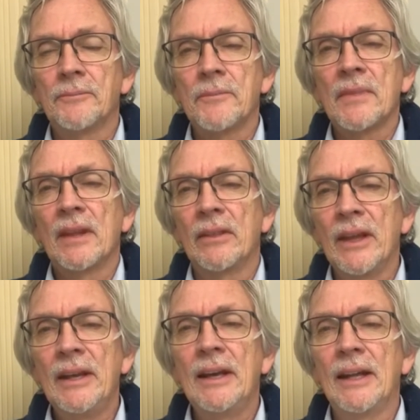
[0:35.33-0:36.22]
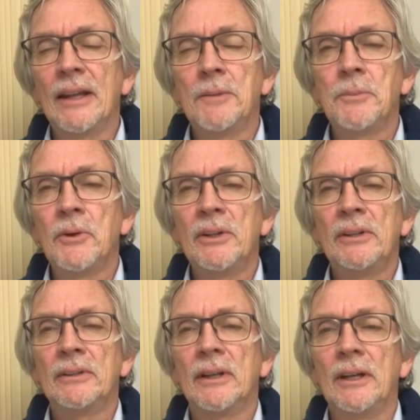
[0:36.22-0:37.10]
Then at that point,
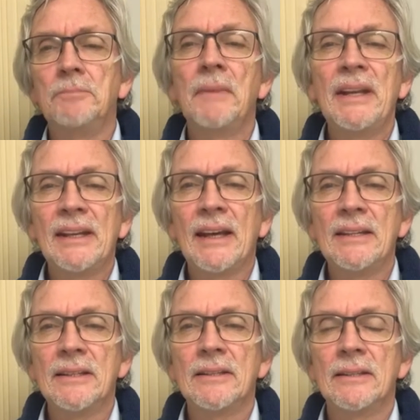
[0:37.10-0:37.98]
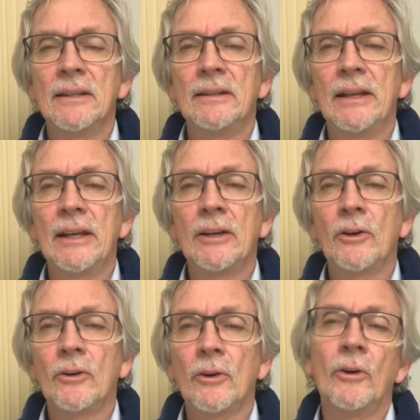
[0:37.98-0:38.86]
in many cases, they
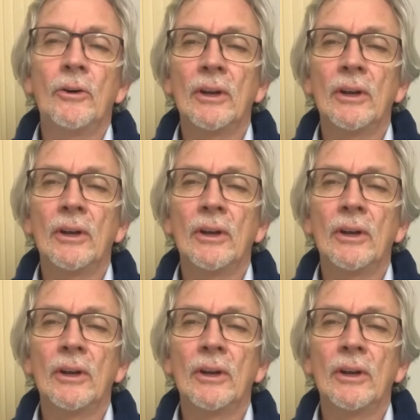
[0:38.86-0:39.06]
cause